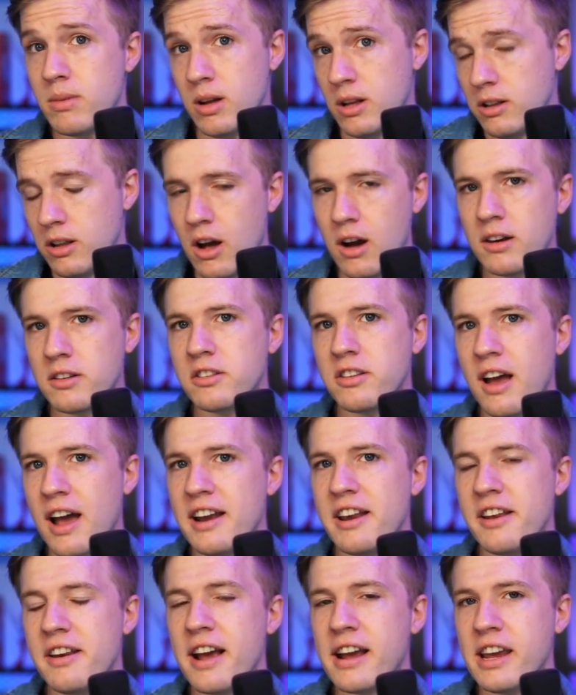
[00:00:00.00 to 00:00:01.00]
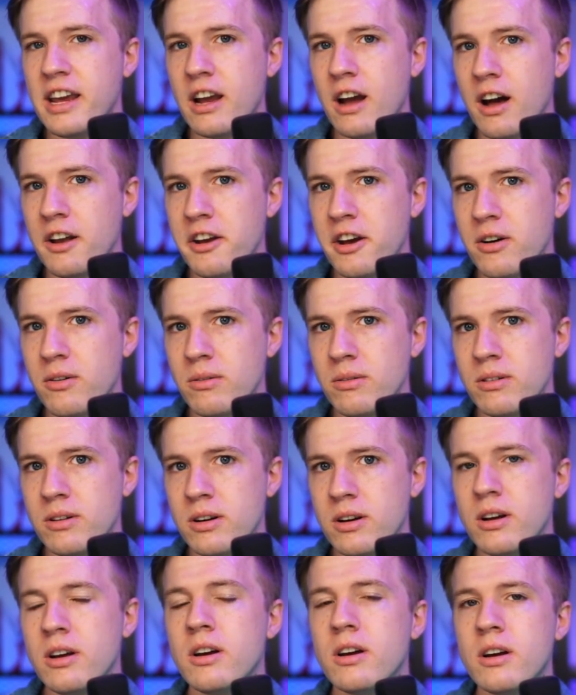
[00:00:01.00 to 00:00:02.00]
alongside Hideki Anno,
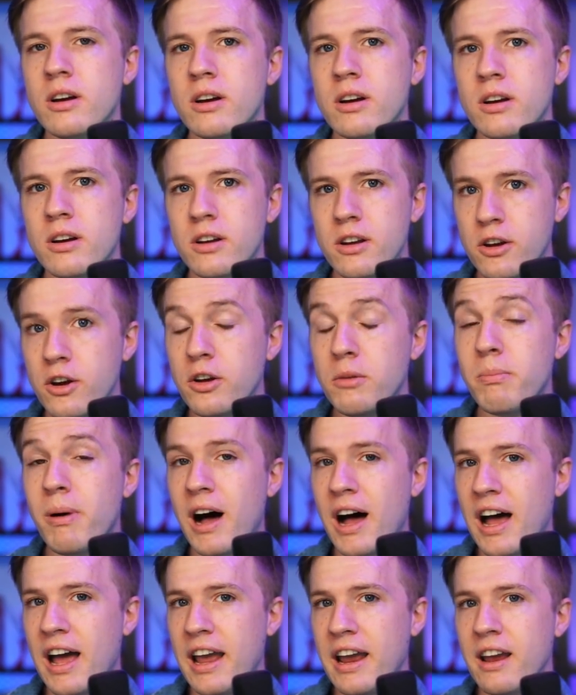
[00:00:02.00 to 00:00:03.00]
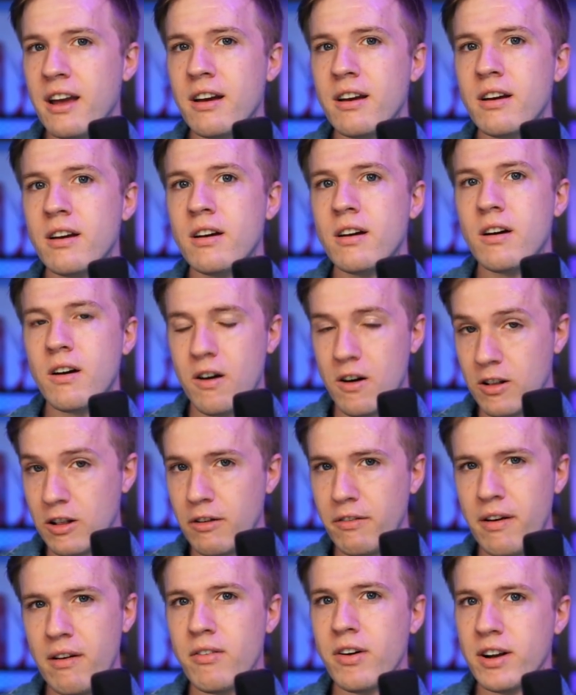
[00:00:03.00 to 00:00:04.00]
goodbye,
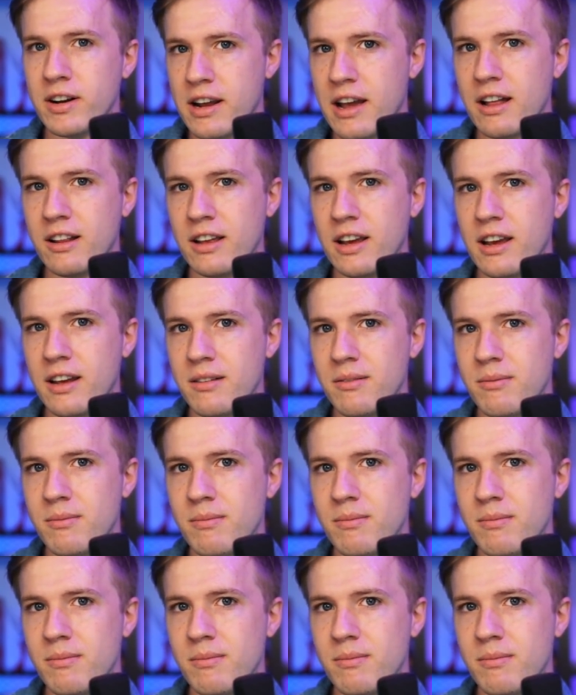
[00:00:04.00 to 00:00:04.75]
all of Evangelion.